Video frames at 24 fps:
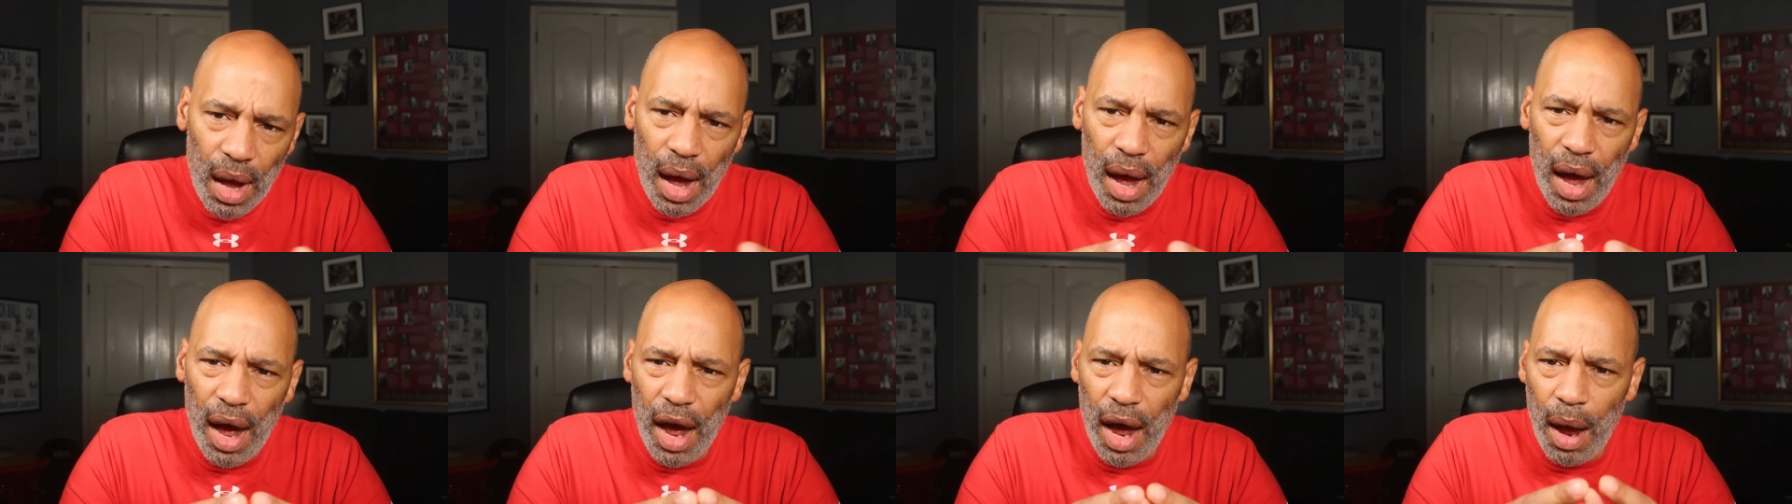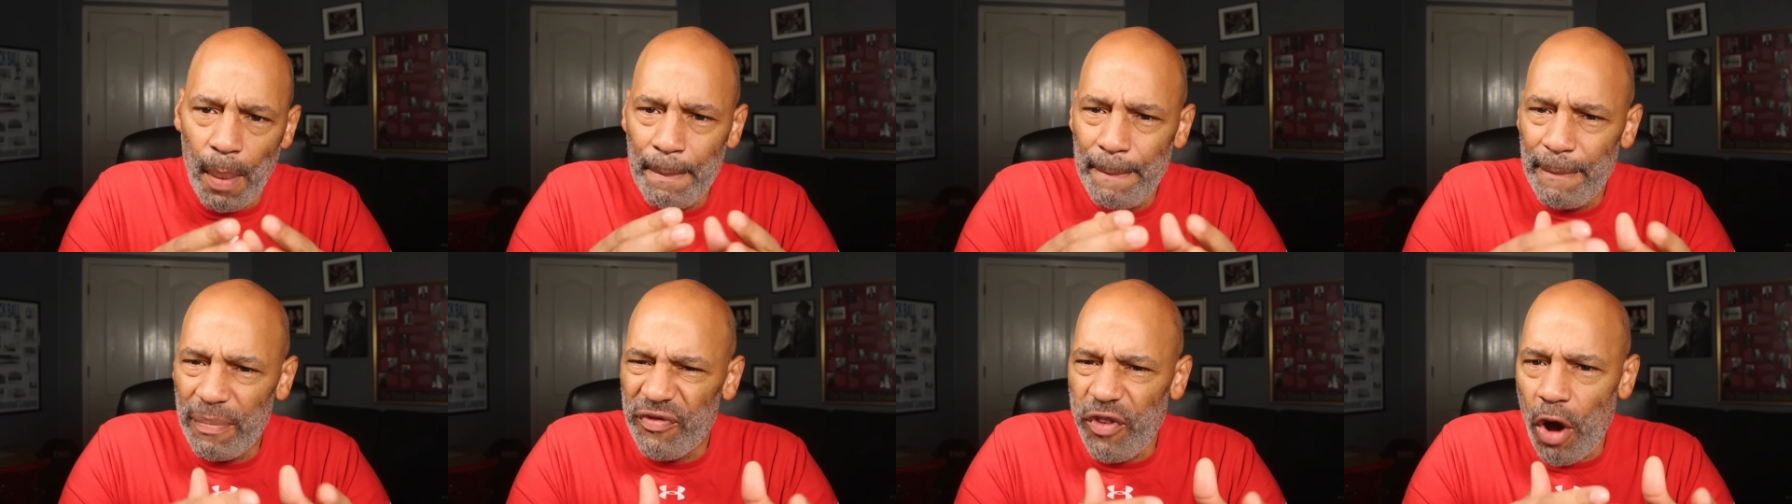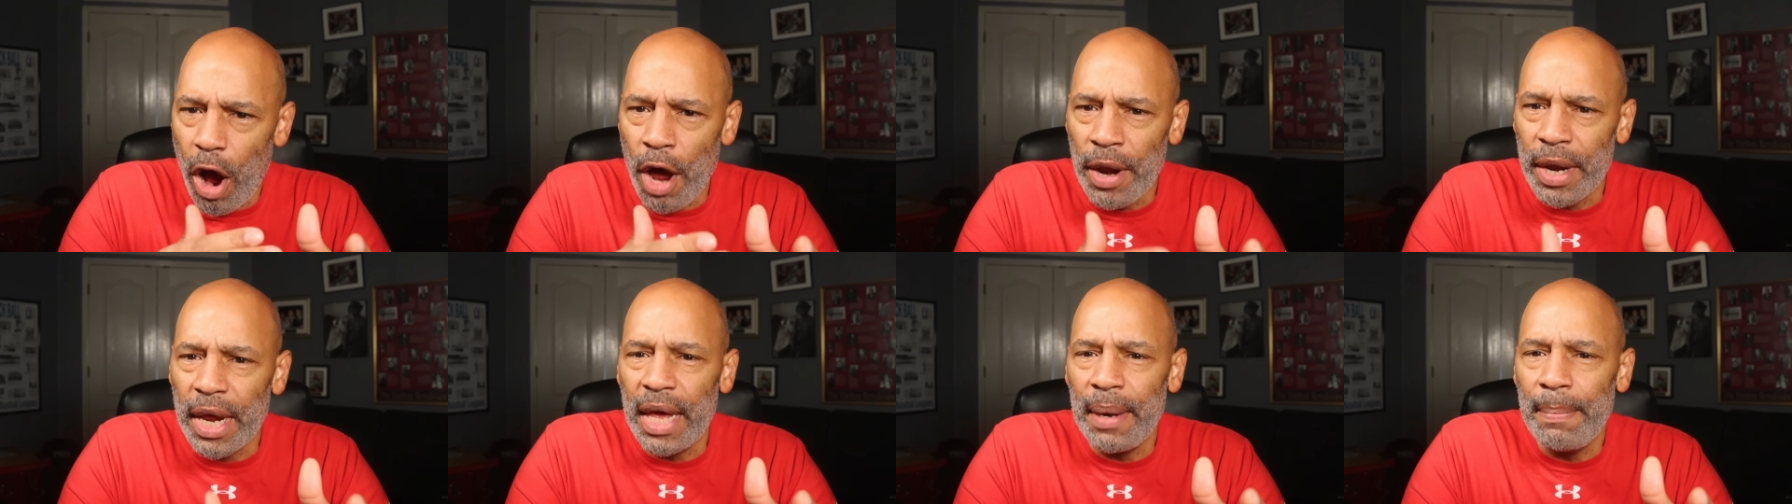
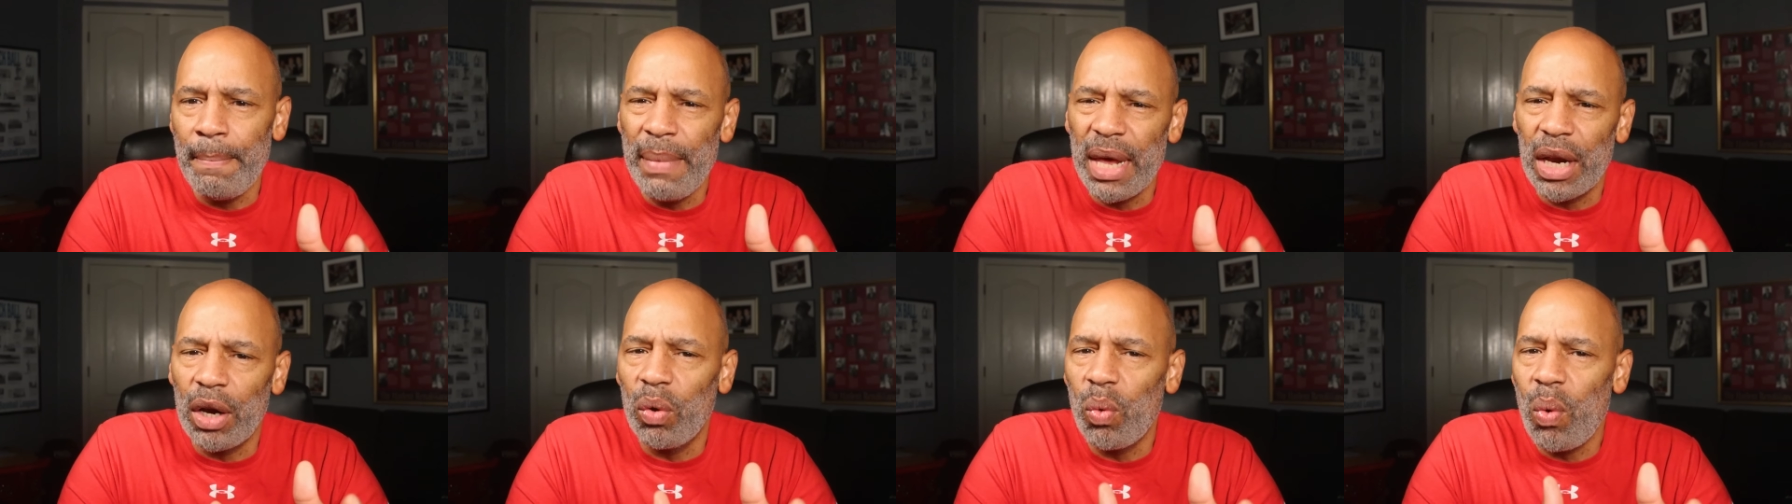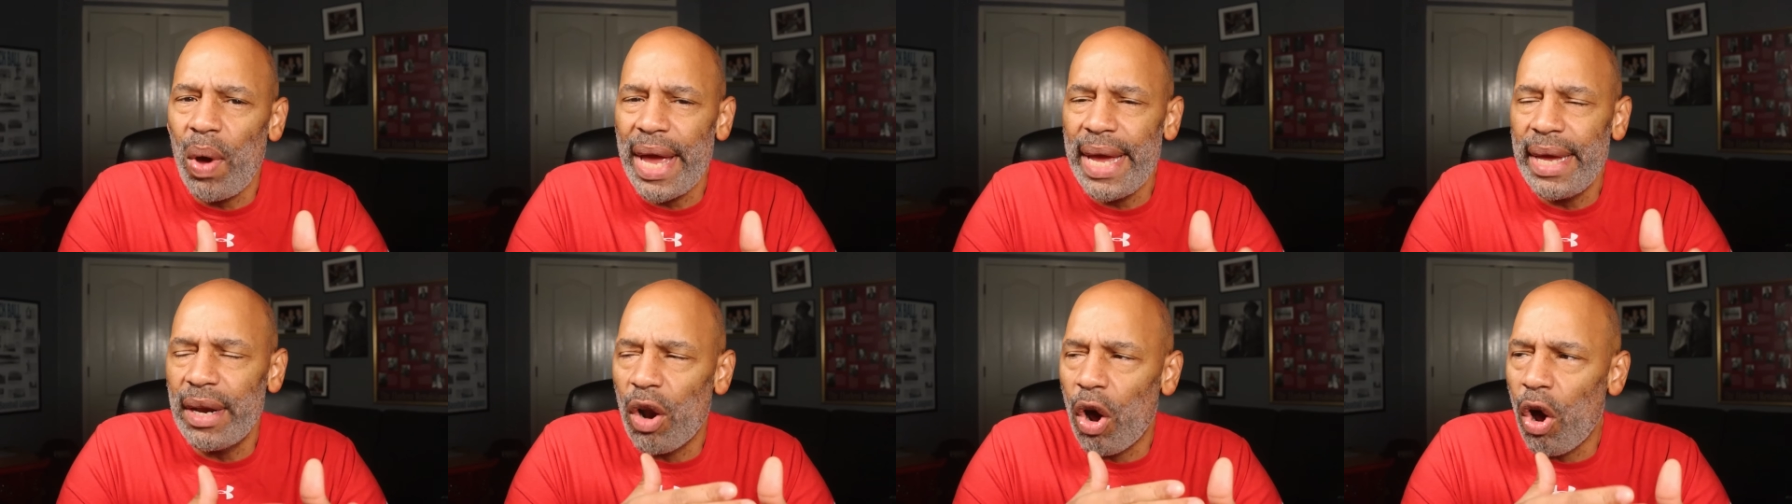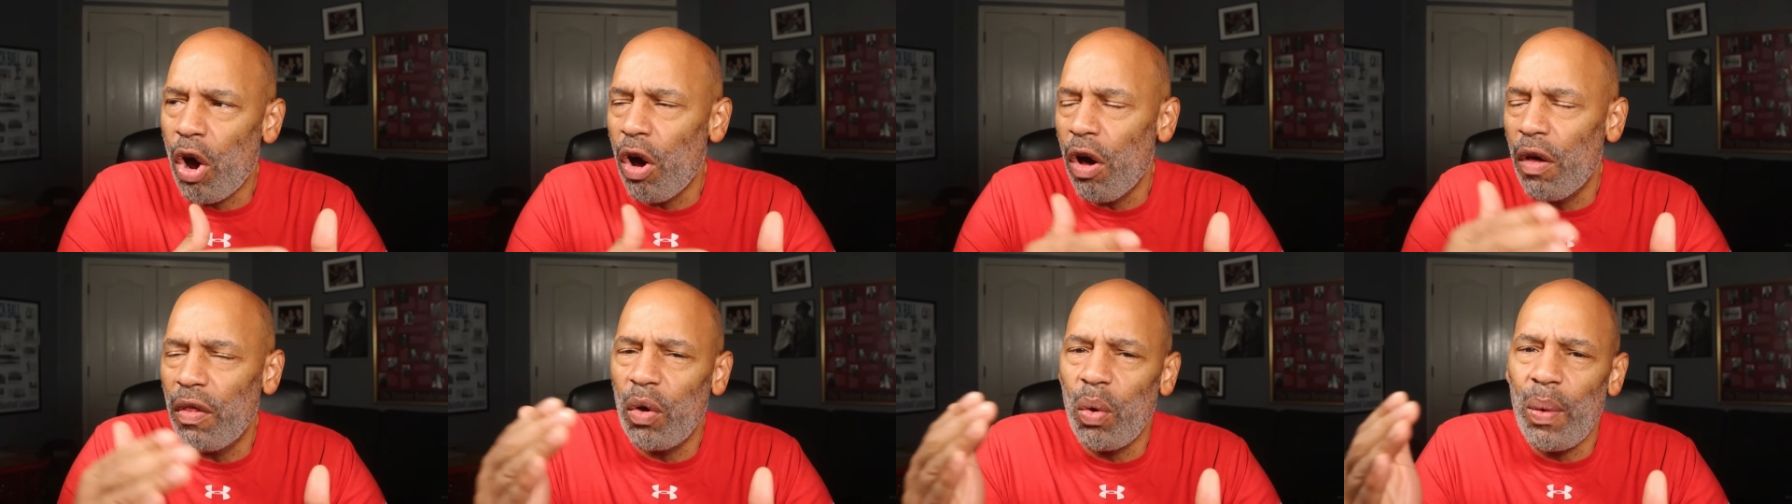Fought in middleweight
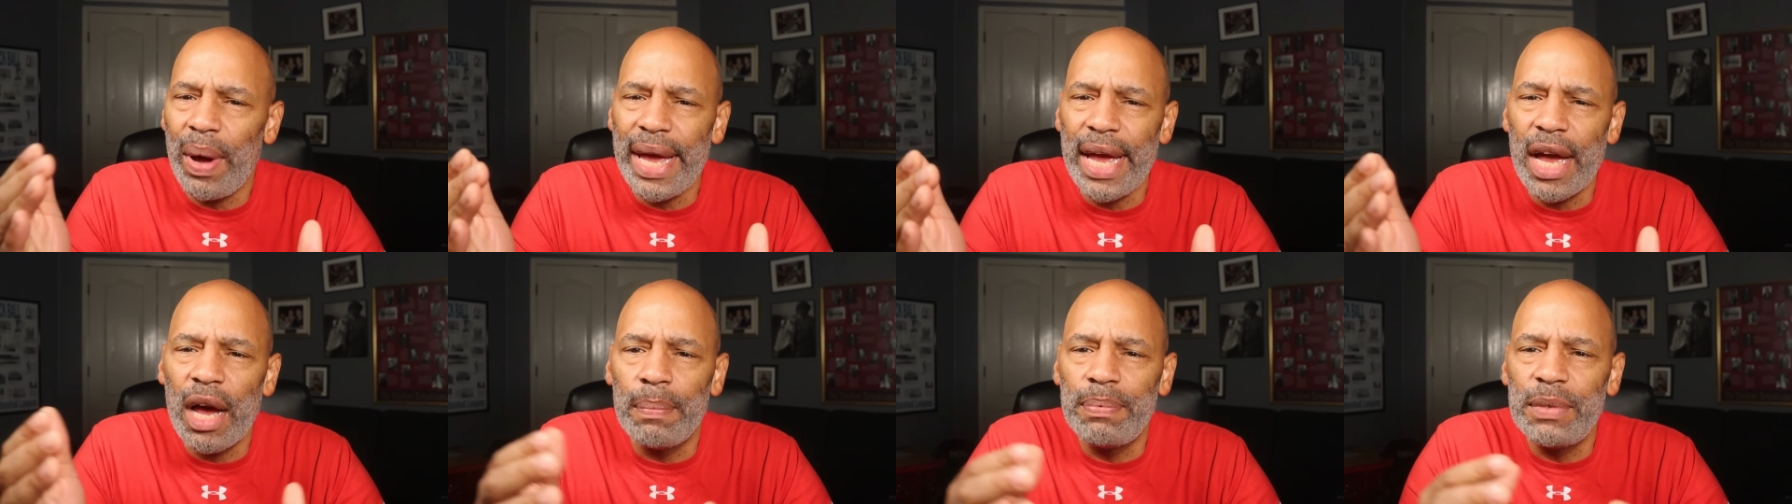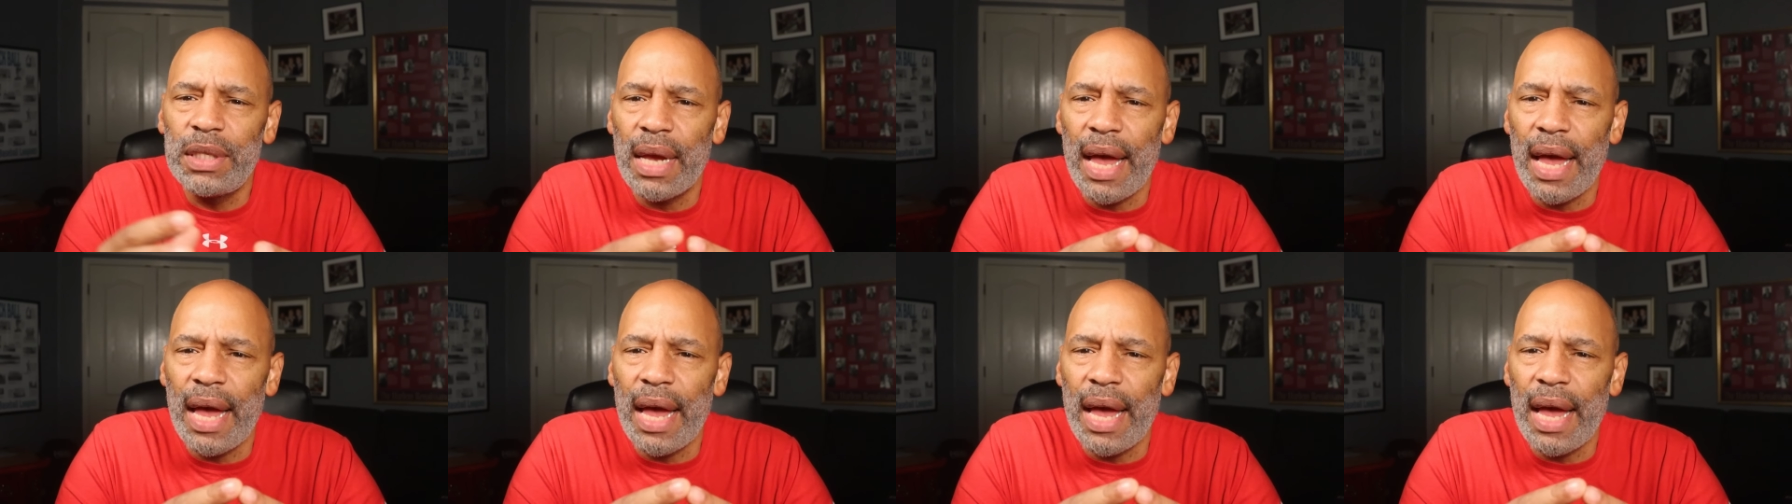all the way up